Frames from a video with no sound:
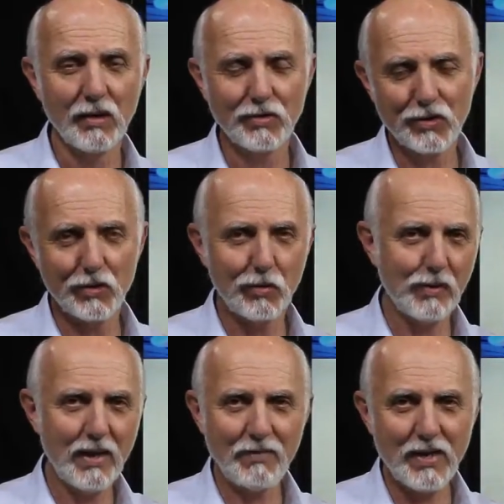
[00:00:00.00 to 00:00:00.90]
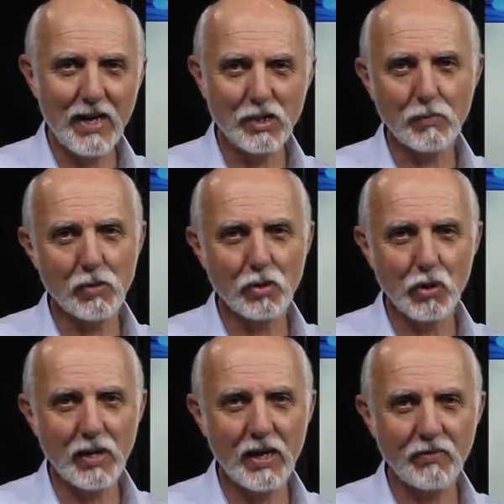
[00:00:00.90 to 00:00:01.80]
So lefty, I suppose,
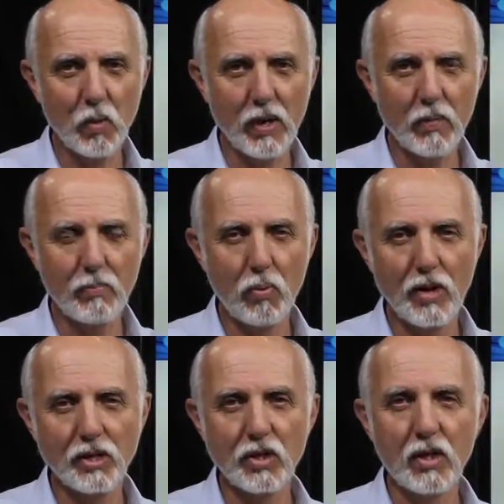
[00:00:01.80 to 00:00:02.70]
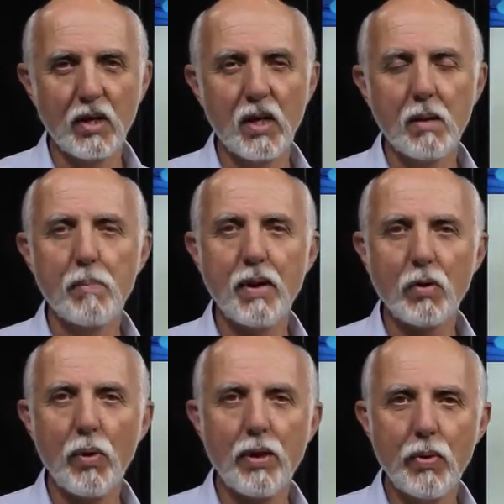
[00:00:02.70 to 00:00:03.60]
could have 21 points,
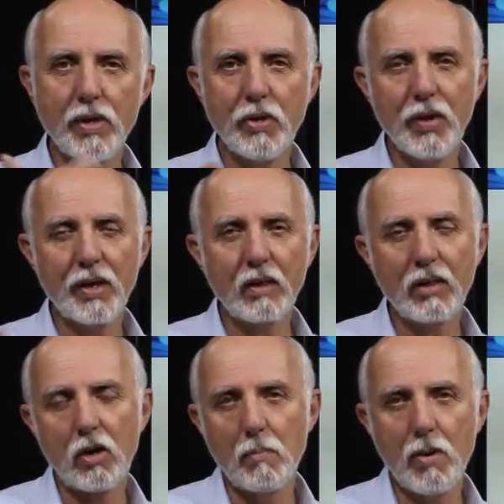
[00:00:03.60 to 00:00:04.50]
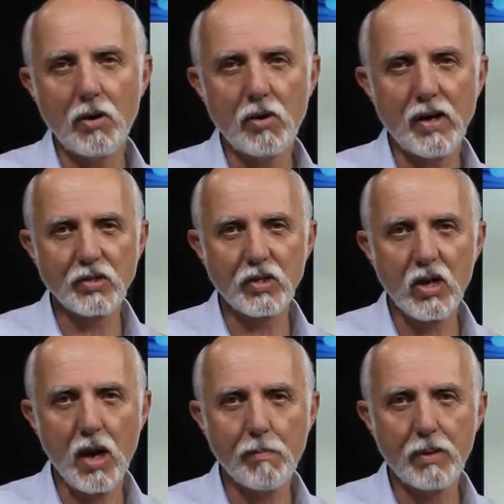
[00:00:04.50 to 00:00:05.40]
but we would think that our partner the
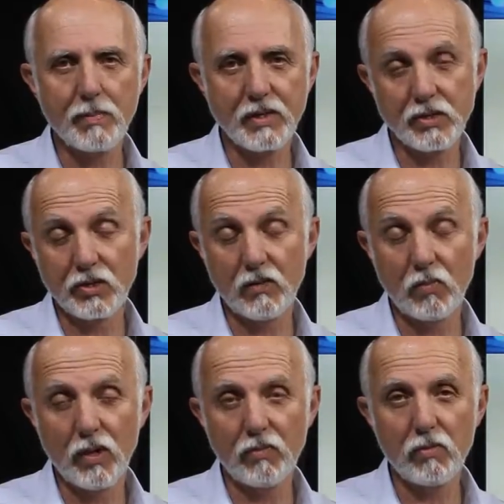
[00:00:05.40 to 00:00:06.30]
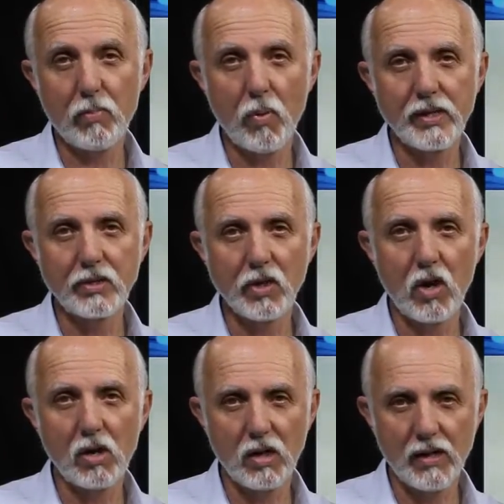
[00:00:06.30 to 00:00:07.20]
complement of whatever points
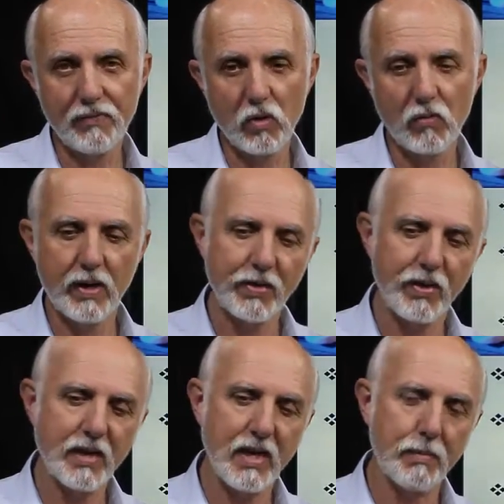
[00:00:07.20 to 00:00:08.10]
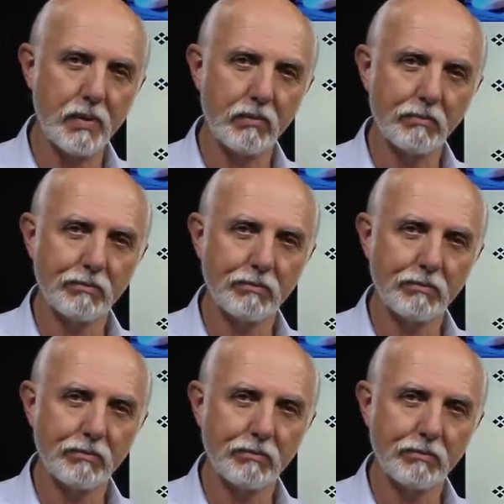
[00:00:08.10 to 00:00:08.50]
are left over at the table.